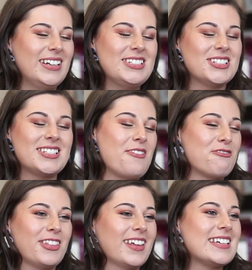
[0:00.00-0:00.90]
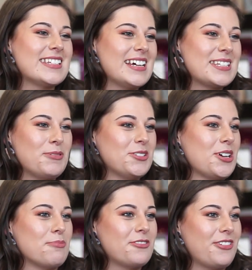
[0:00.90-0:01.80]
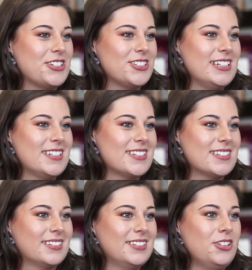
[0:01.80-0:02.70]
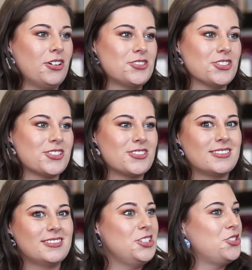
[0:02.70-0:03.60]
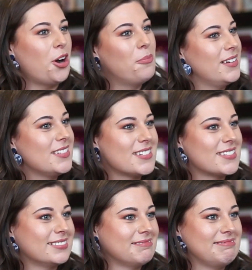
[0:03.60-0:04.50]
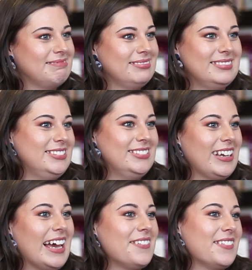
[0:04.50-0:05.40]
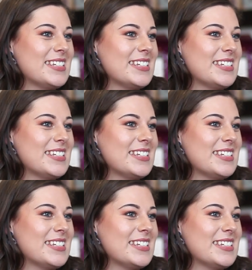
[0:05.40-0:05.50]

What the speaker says: Well, it's just everything, isn't it? I suppose your profession, it's not just your job, it's your life, I